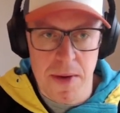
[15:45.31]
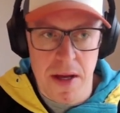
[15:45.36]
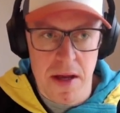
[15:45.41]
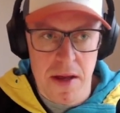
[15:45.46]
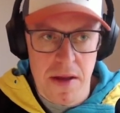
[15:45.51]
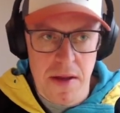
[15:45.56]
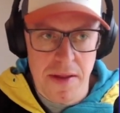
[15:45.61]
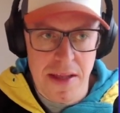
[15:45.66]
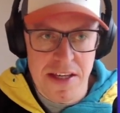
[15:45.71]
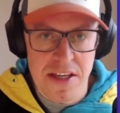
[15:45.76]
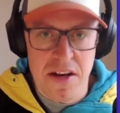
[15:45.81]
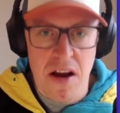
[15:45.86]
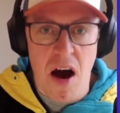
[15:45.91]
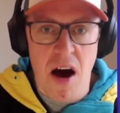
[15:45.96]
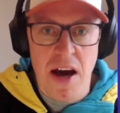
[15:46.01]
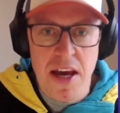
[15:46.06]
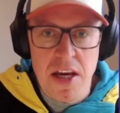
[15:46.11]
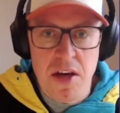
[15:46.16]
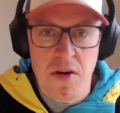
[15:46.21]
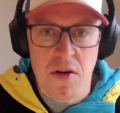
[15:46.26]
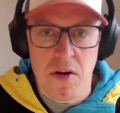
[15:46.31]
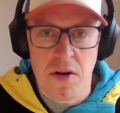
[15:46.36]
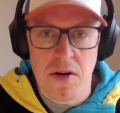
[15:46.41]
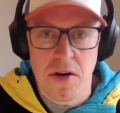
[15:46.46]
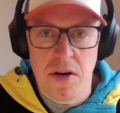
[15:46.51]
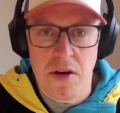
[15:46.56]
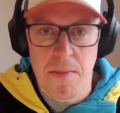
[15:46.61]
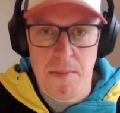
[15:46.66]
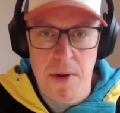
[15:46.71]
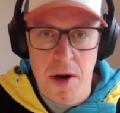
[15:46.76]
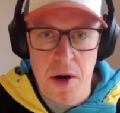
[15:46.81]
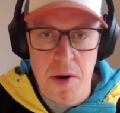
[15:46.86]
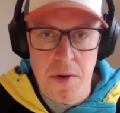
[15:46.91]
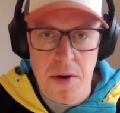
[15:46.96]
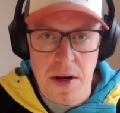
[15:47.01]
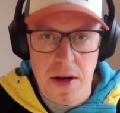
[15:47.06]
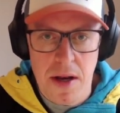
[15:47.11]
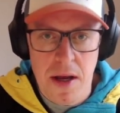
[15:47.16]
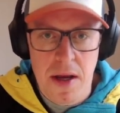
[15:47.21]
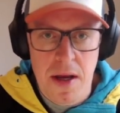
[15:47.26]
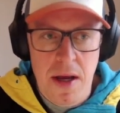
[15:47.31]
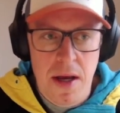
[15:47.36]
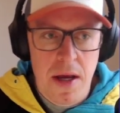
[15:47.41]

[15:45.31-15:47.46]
But there's an icon component.